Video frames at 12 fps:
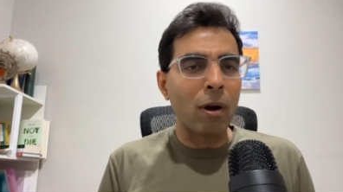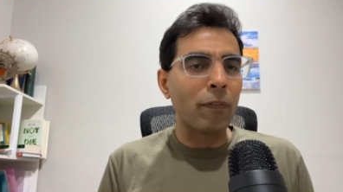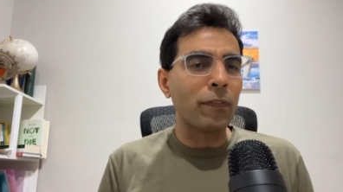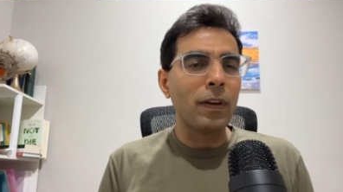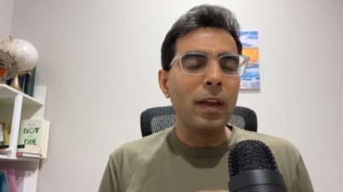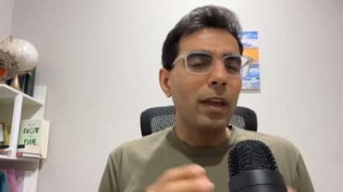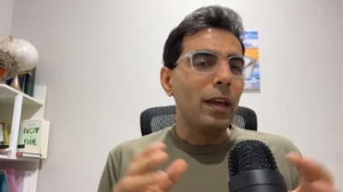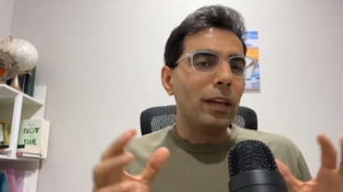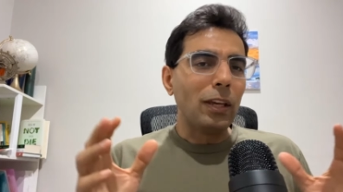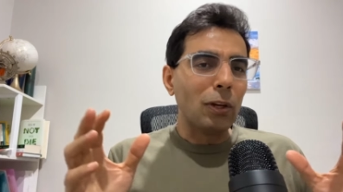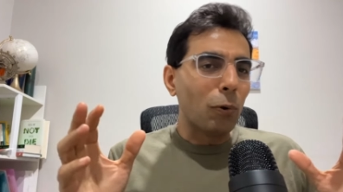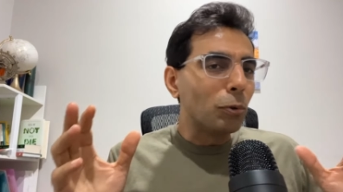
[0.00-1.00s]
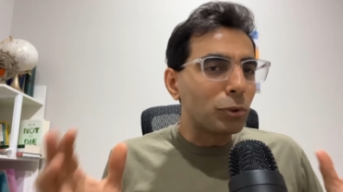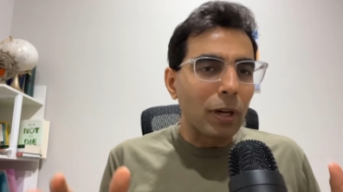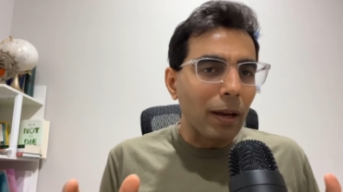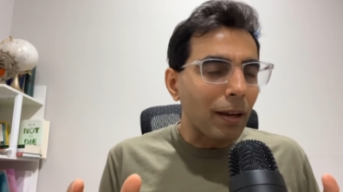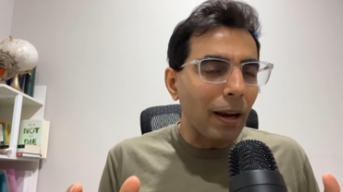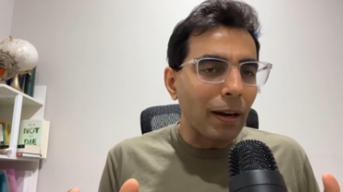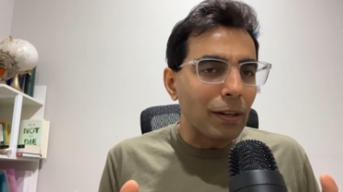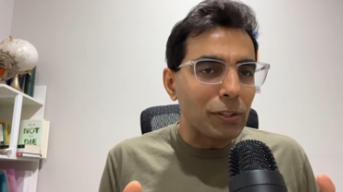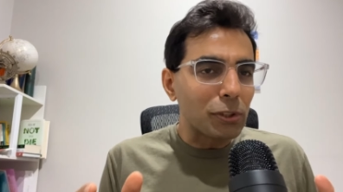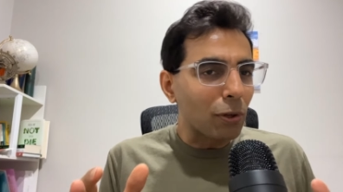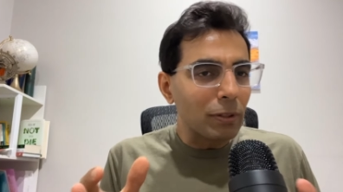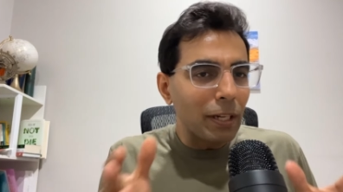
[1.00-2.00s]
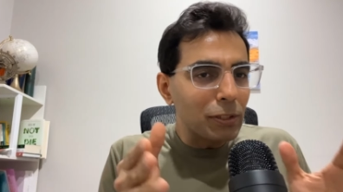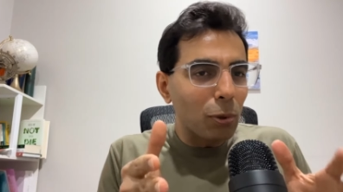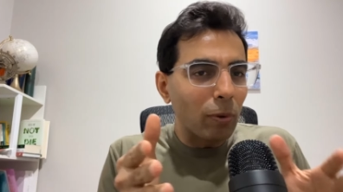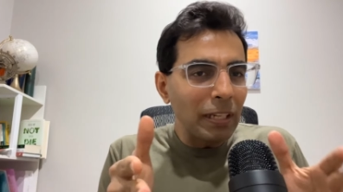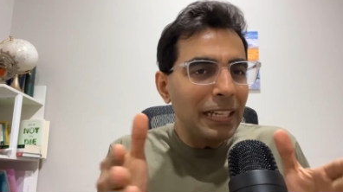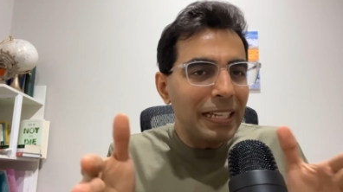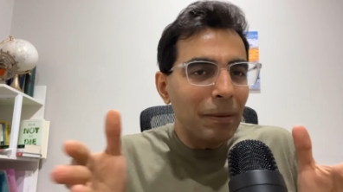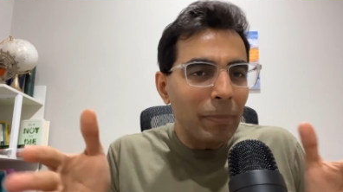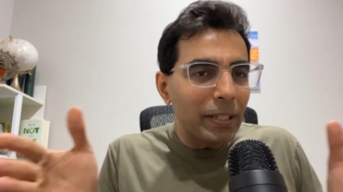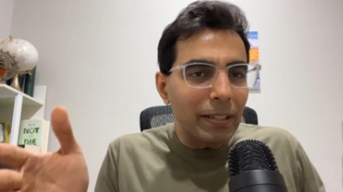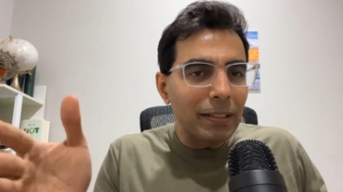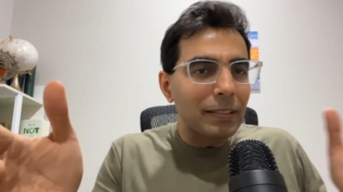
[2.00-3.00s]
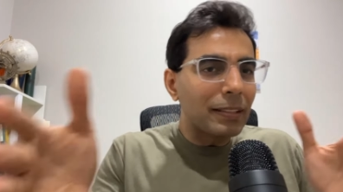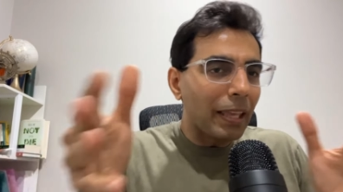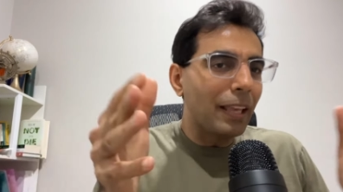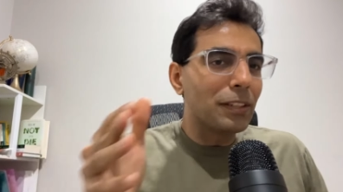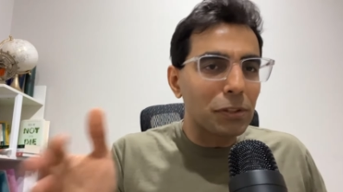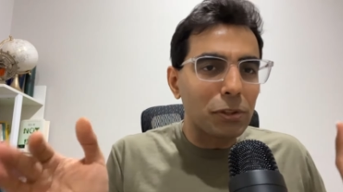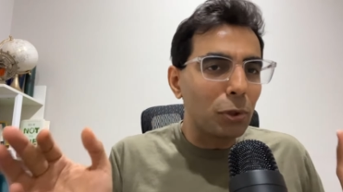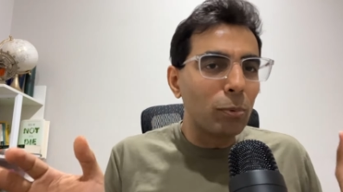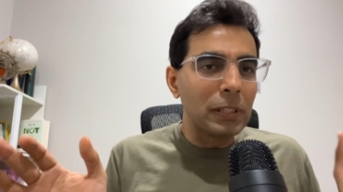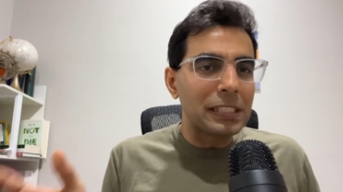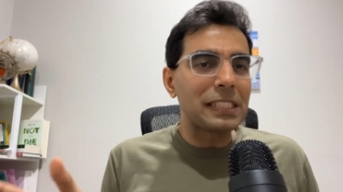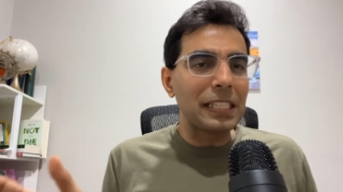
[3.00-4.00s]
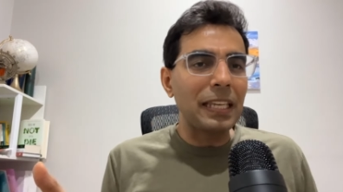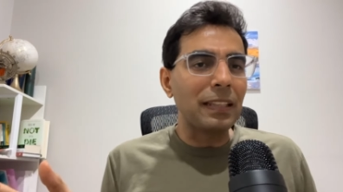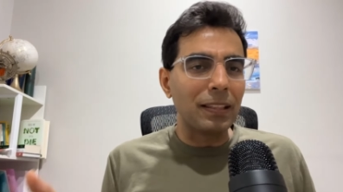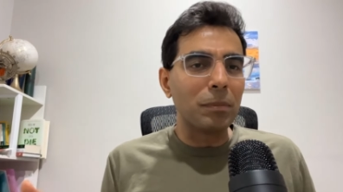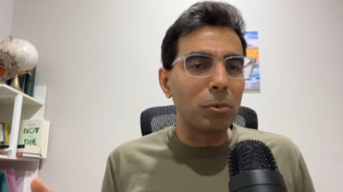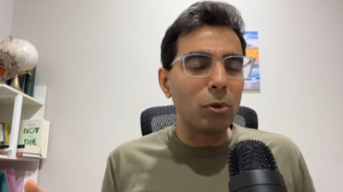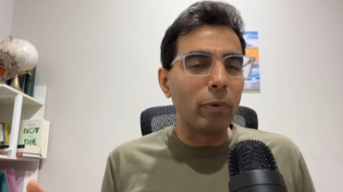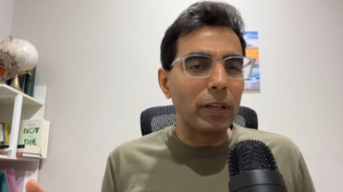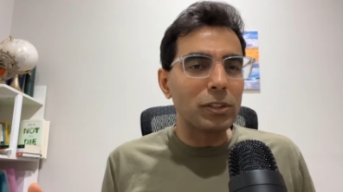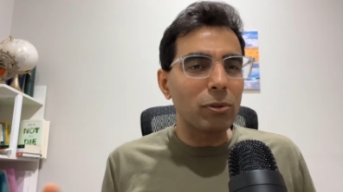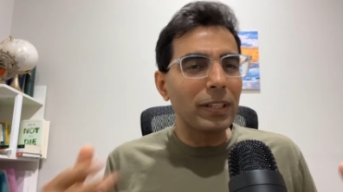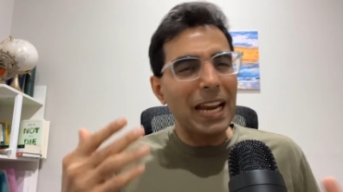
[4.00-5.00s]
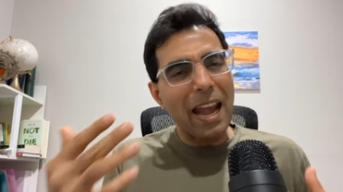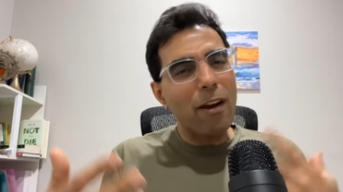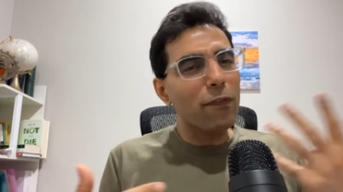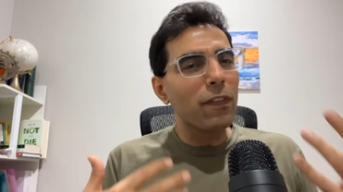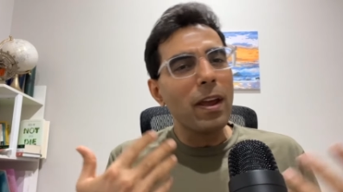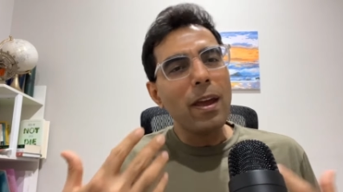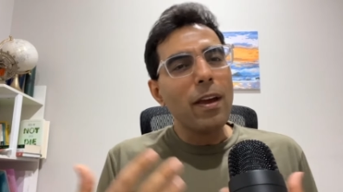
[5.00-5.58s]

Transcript: of you know uttarakhand so there's only limited things you will see in the movie so it kind of